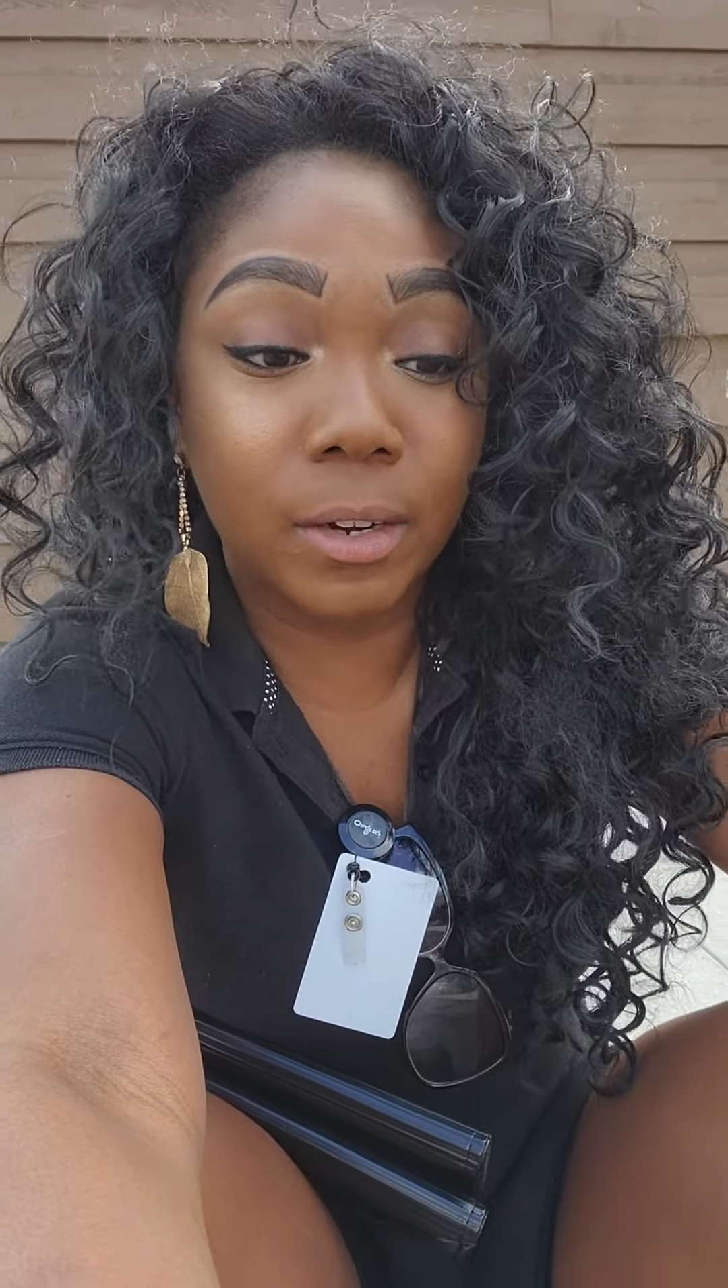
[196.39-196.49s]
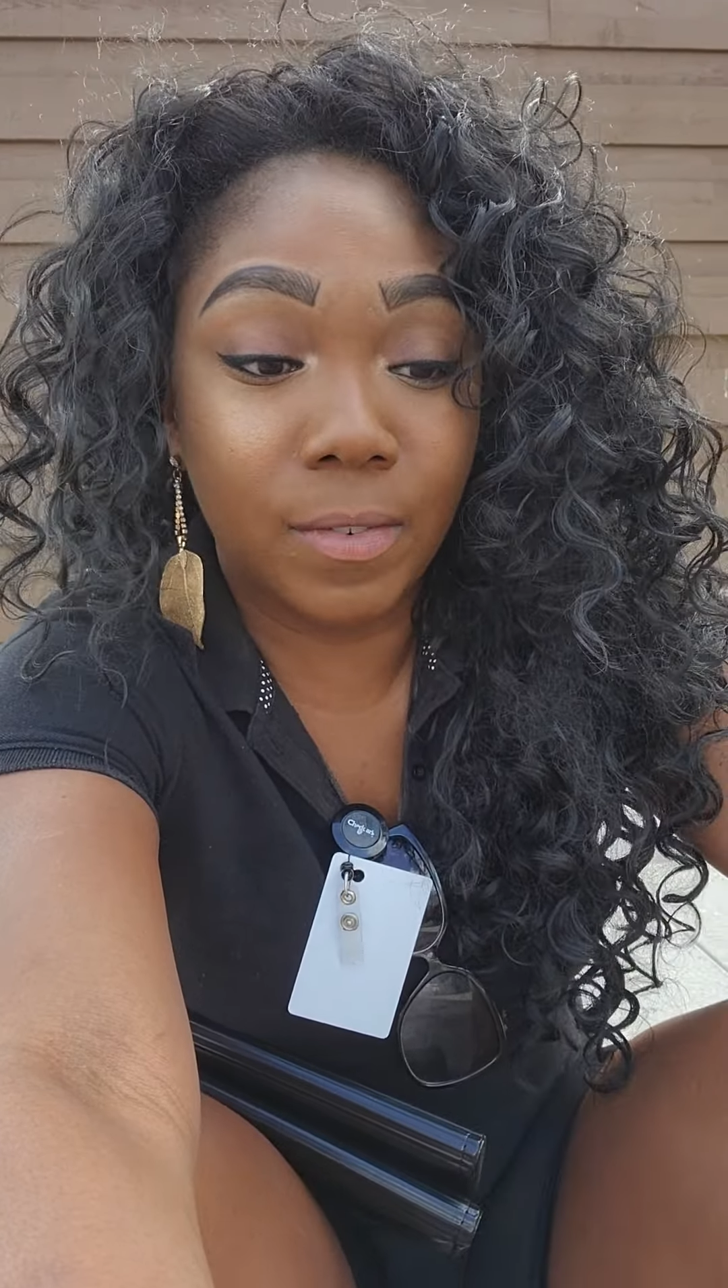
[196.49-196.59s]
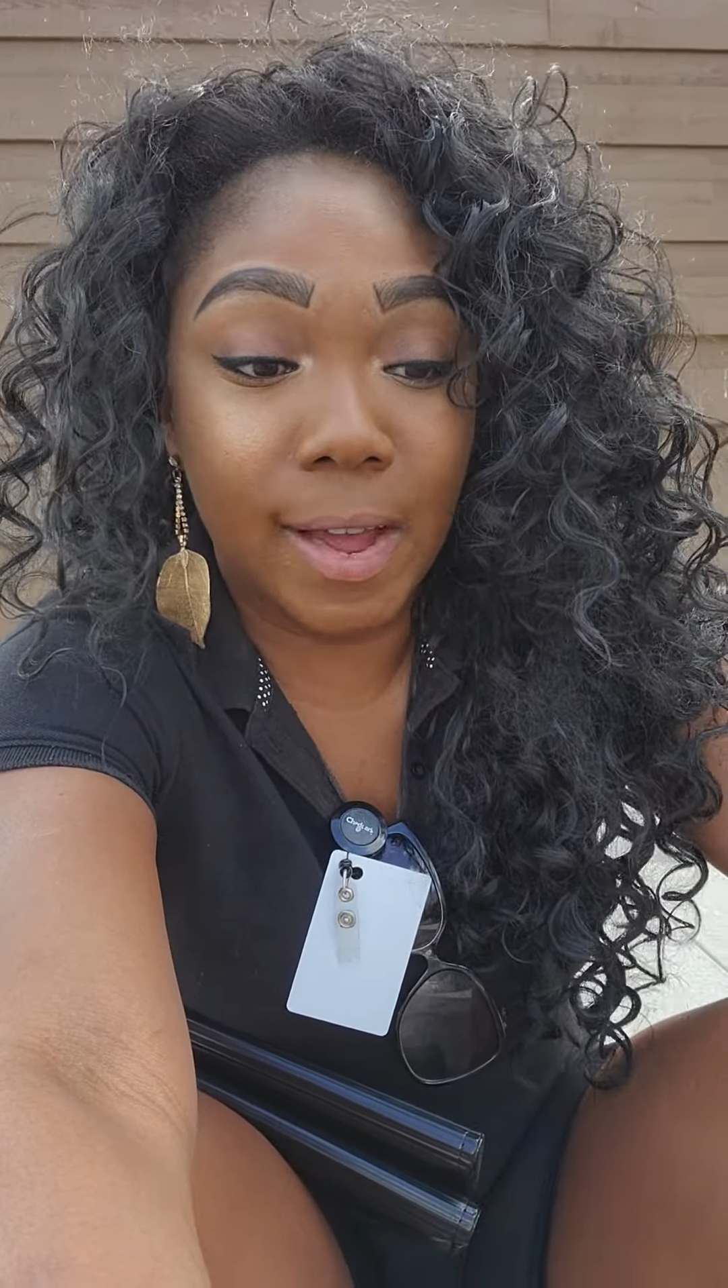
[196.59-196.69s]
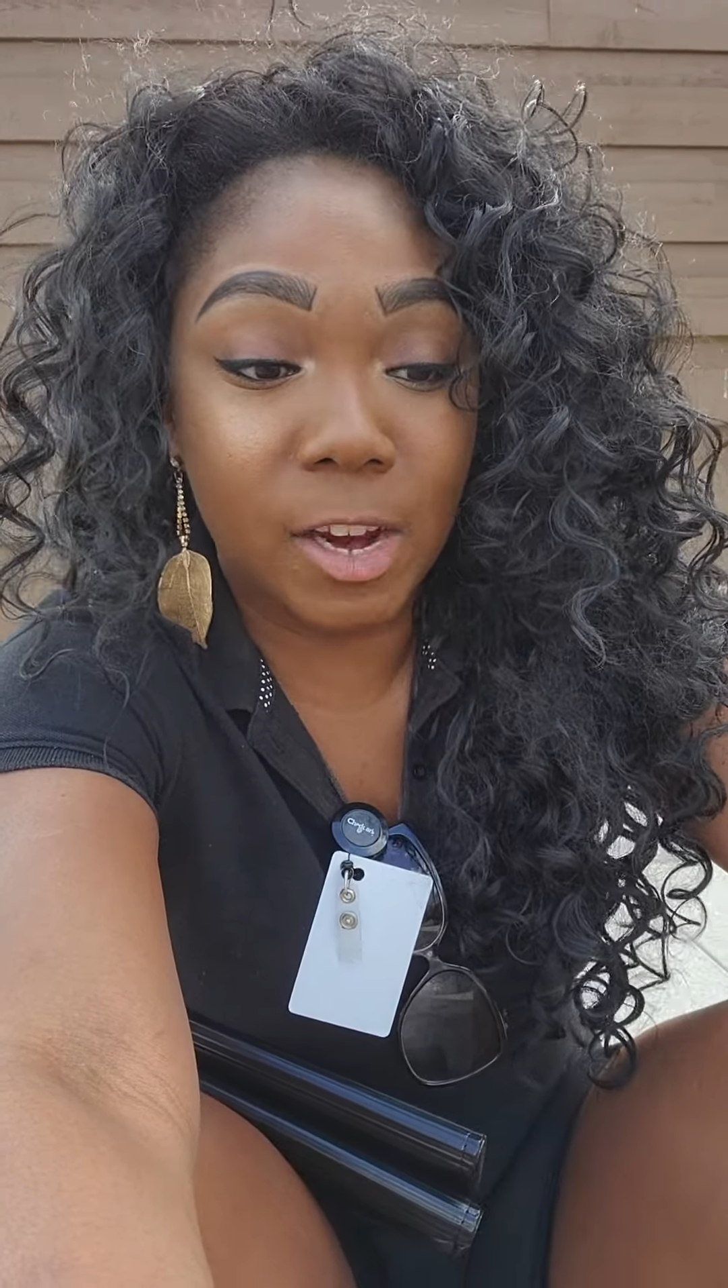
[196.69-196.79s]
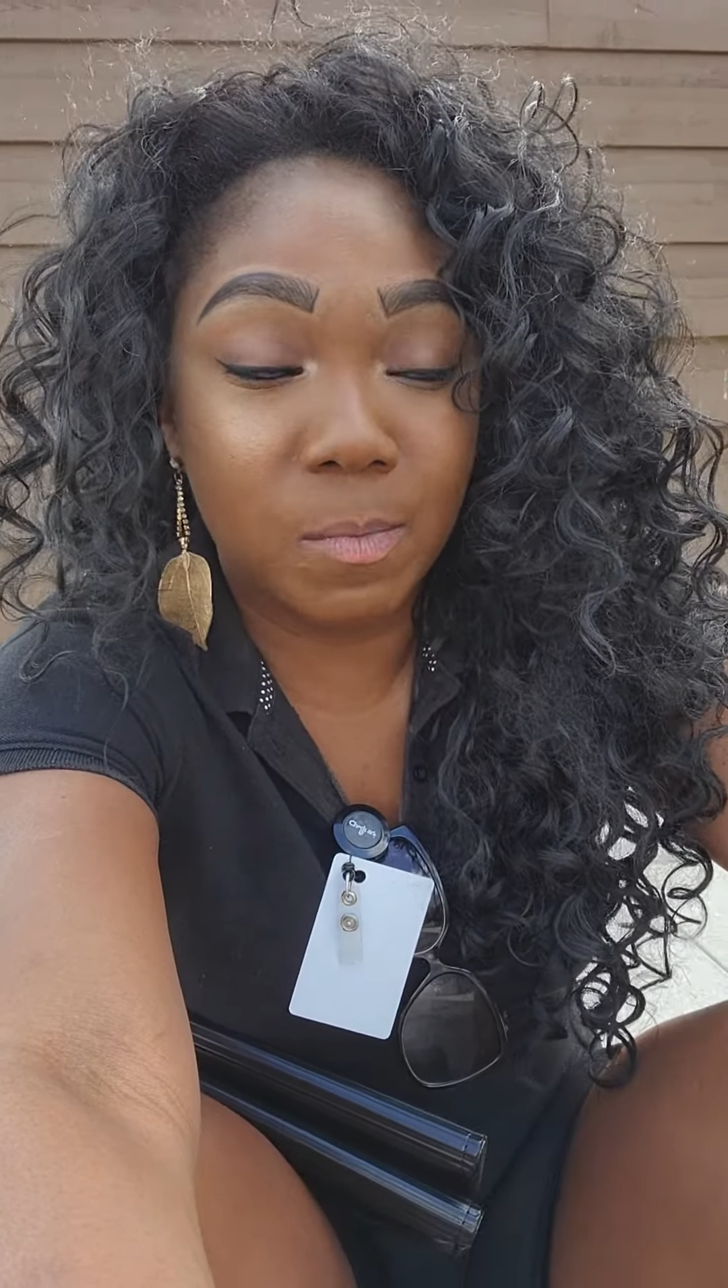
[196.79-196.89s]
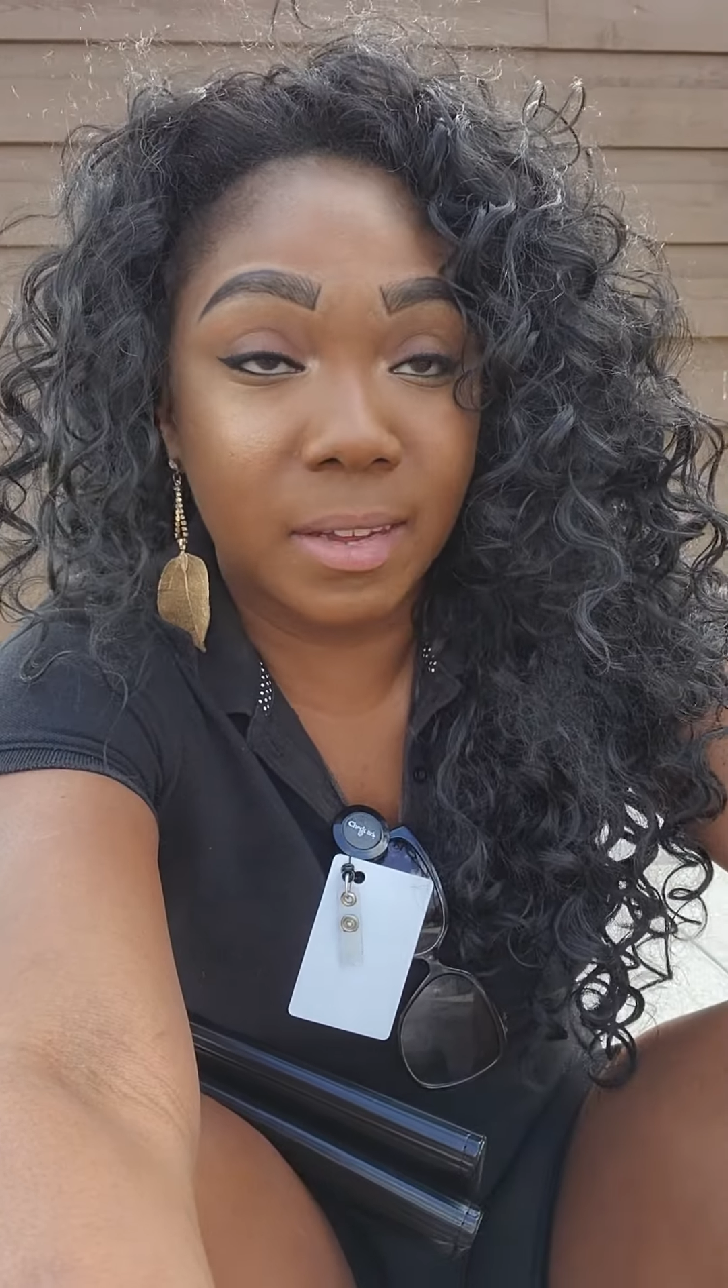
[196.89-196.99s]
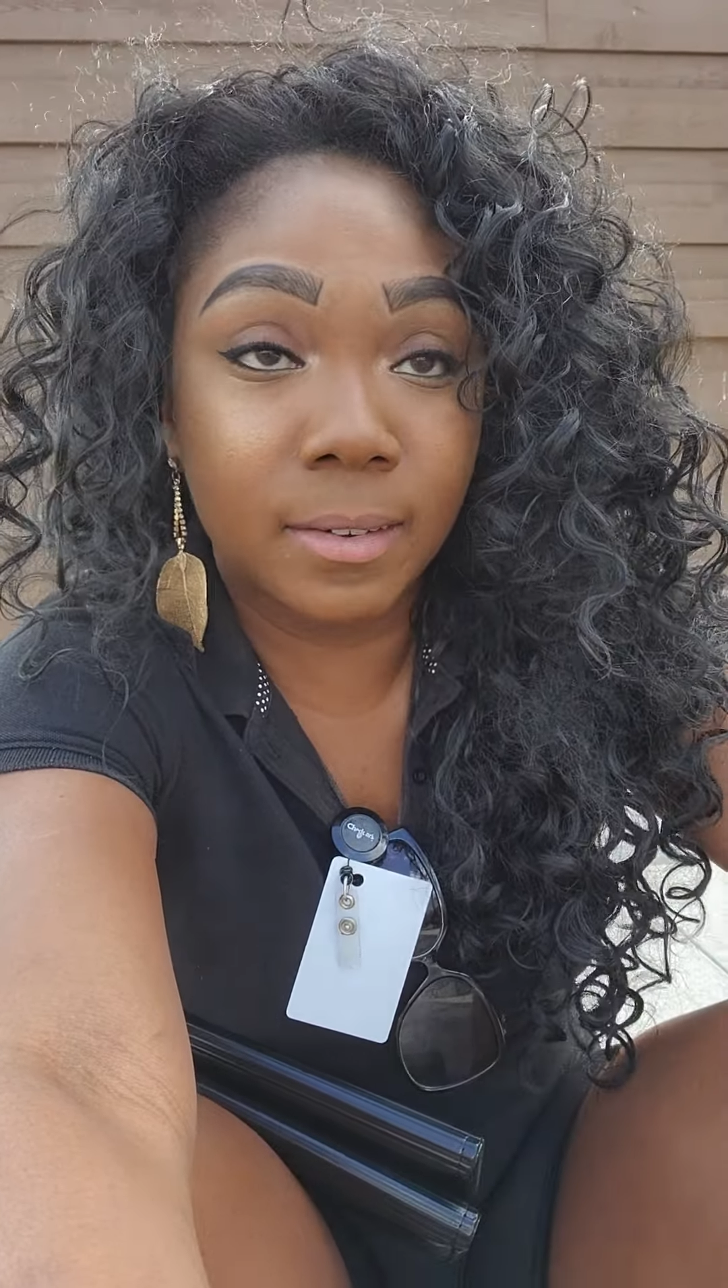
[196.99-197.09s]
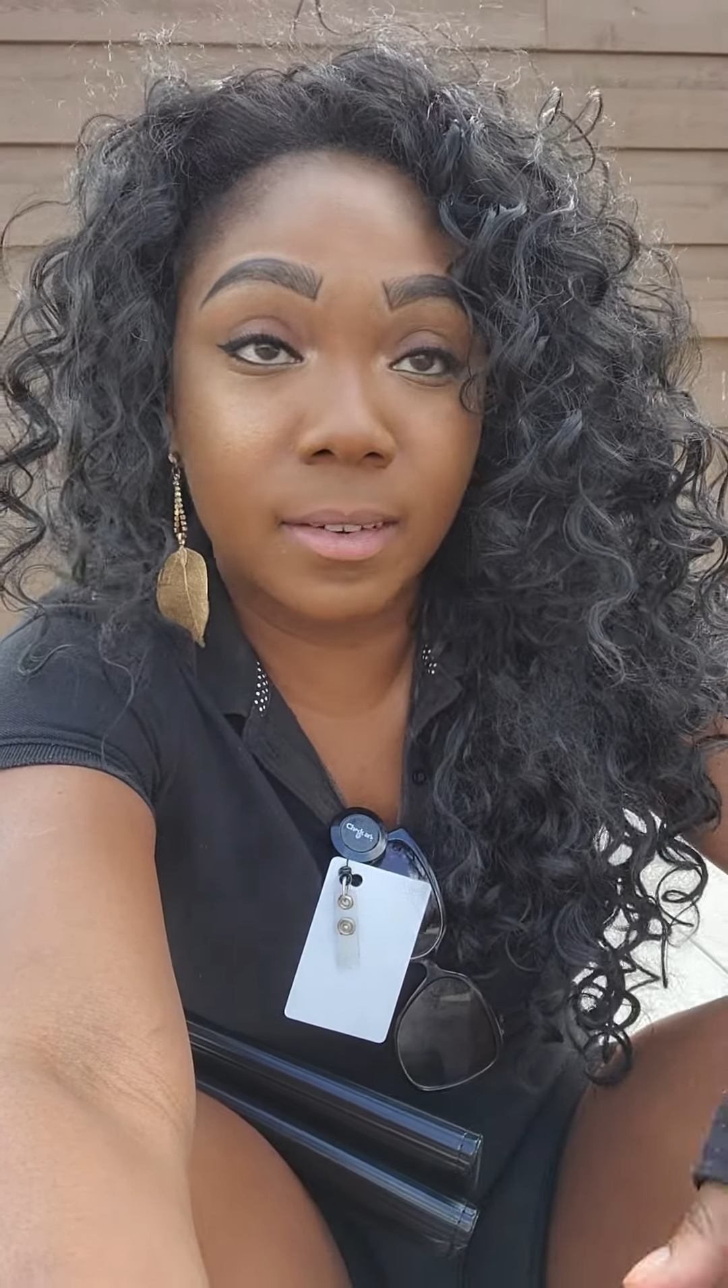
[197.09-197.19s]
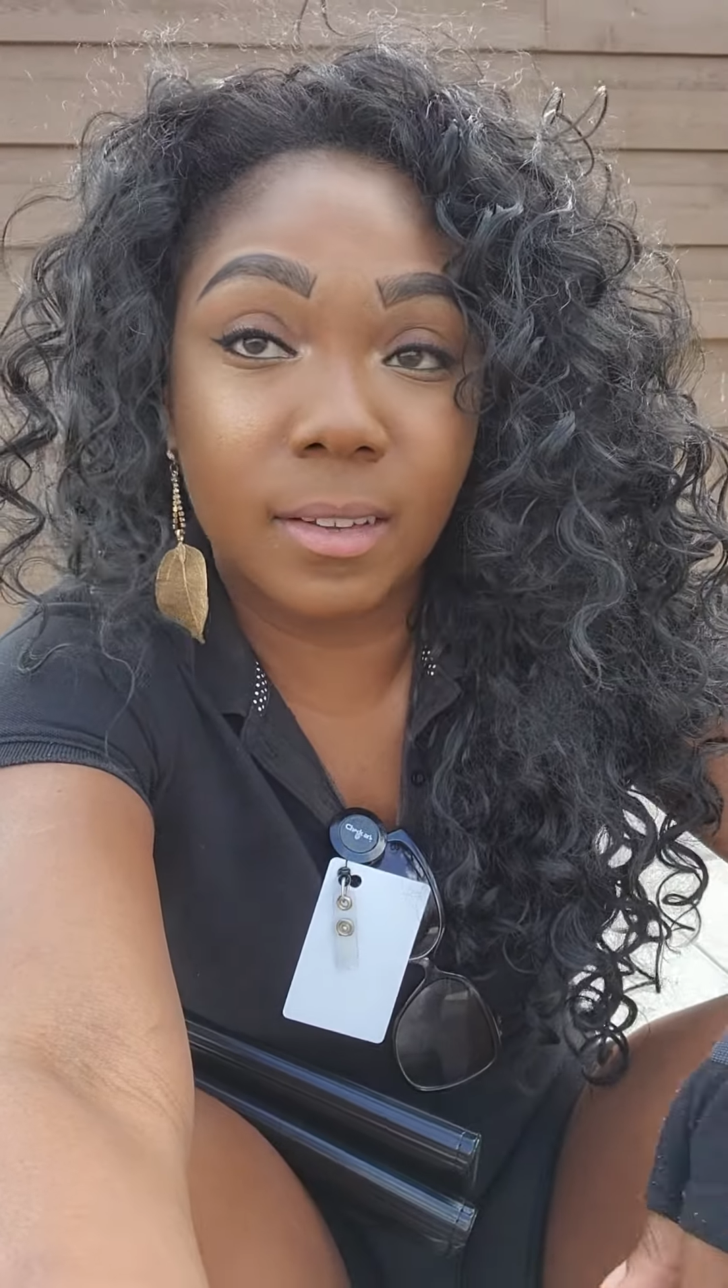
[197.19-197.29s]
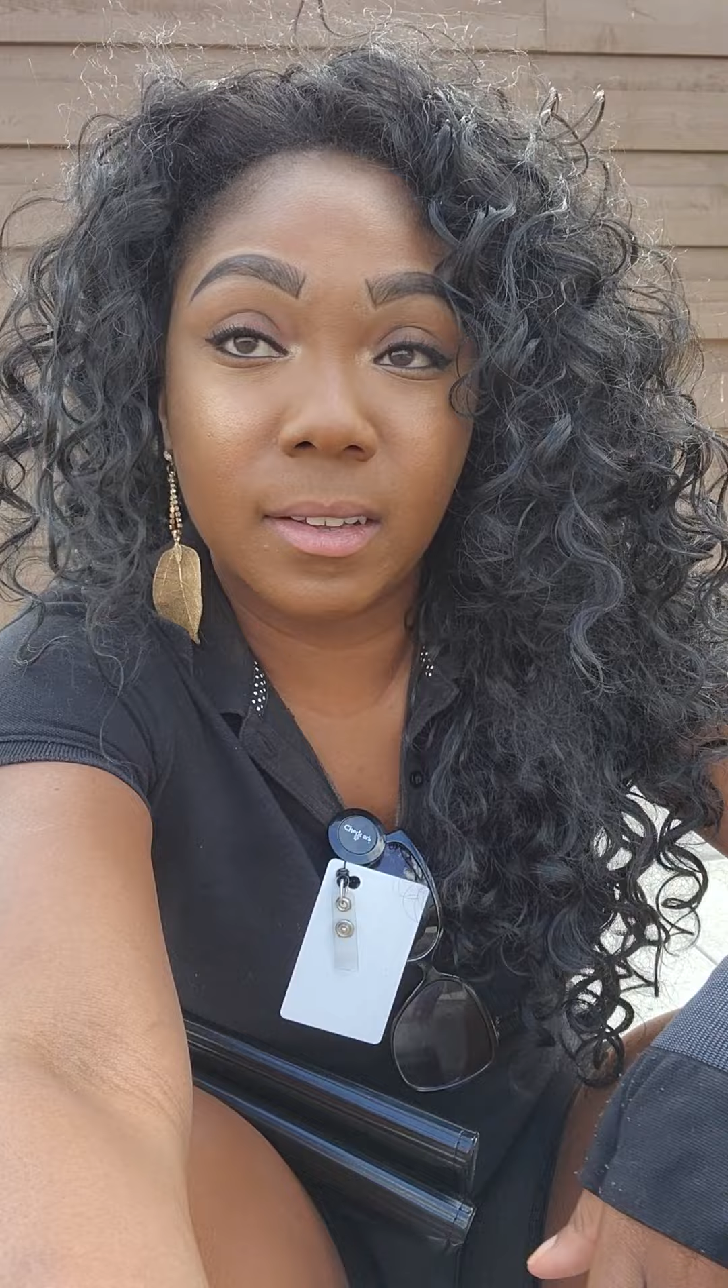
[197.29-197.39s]

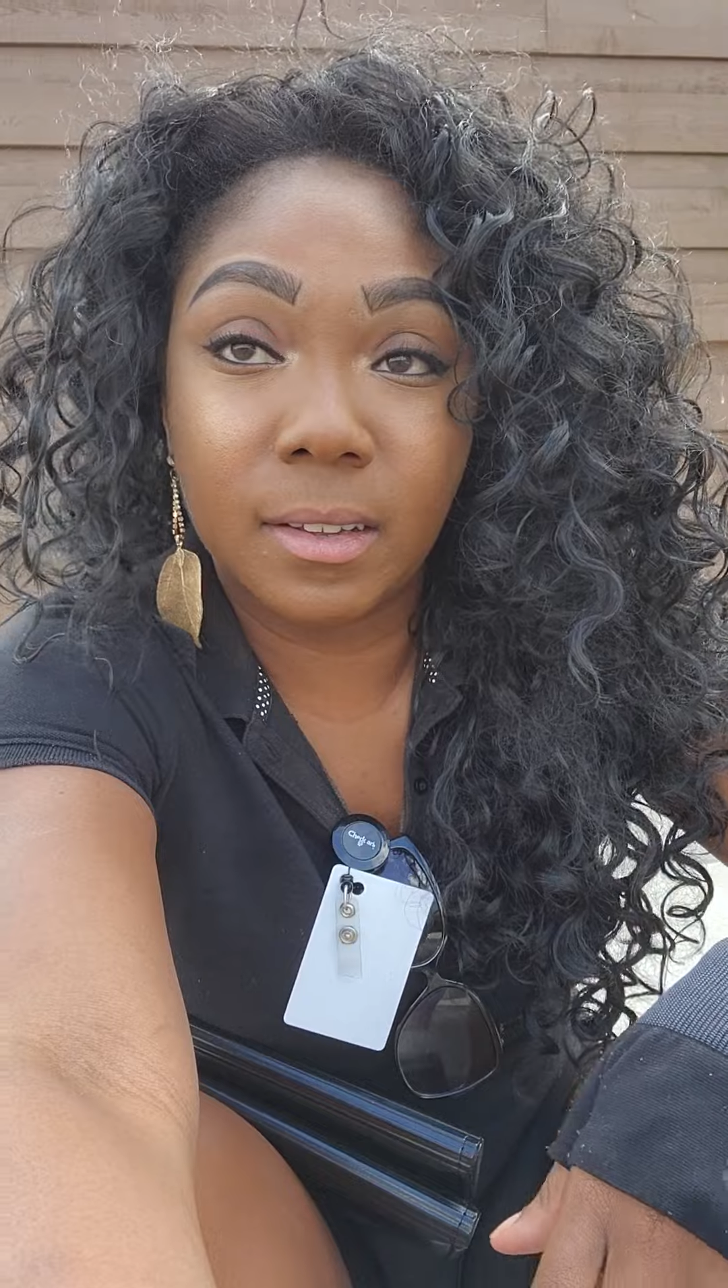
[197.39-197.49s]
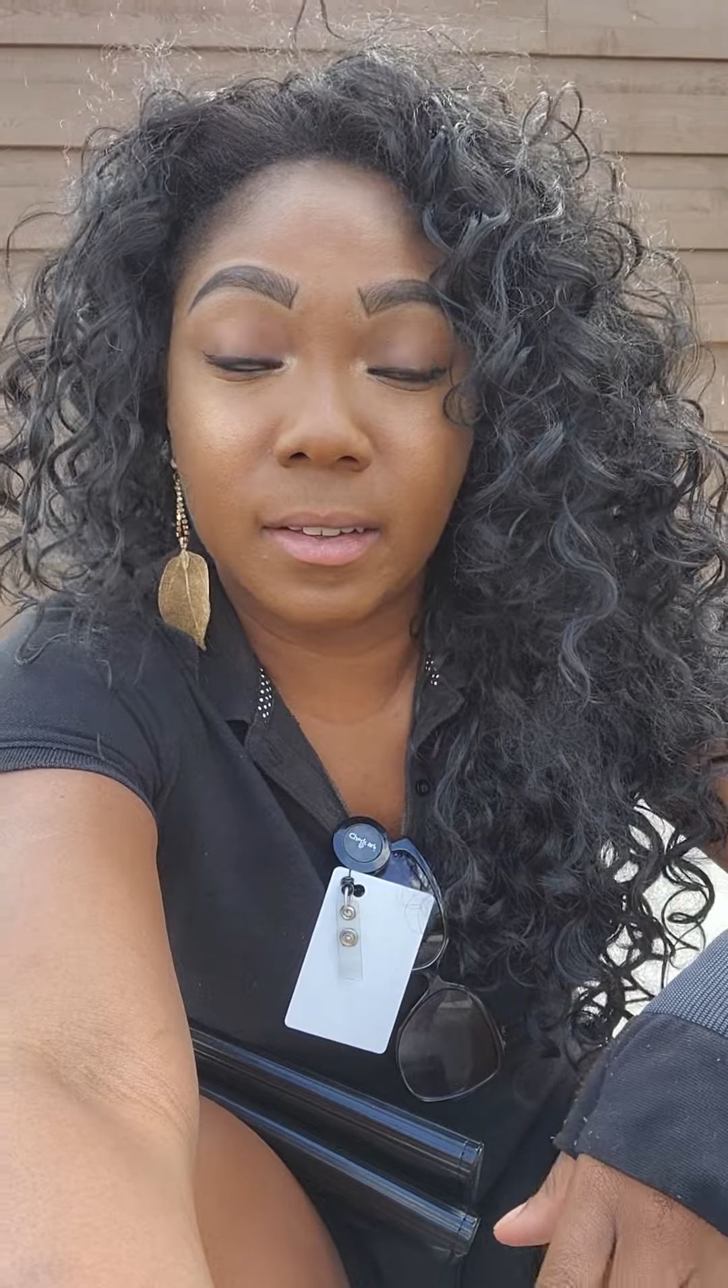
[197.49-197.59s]
environment.